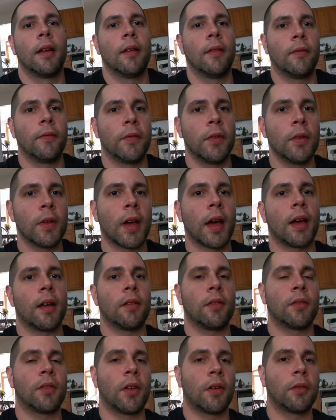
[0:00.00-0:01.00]
If you
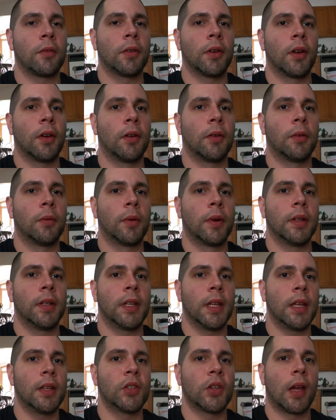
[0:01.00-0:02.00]
guys don't know what
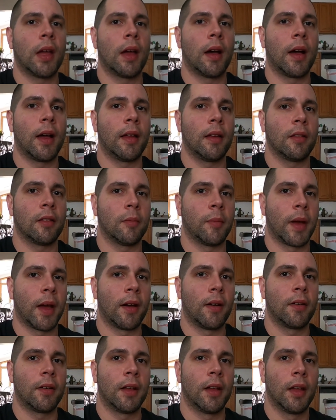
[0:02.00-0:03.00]
DJI is
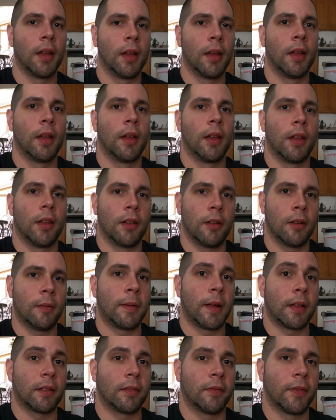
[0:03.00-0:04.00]
about, you're
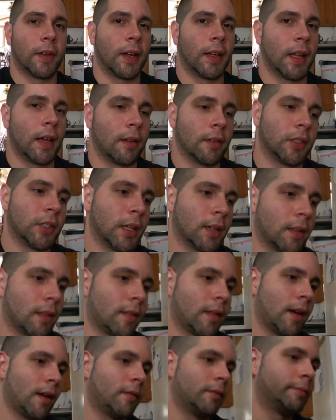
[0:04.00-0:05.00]
about to find out. Check this
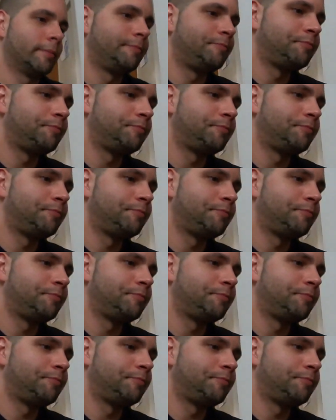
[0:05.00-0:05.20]
out.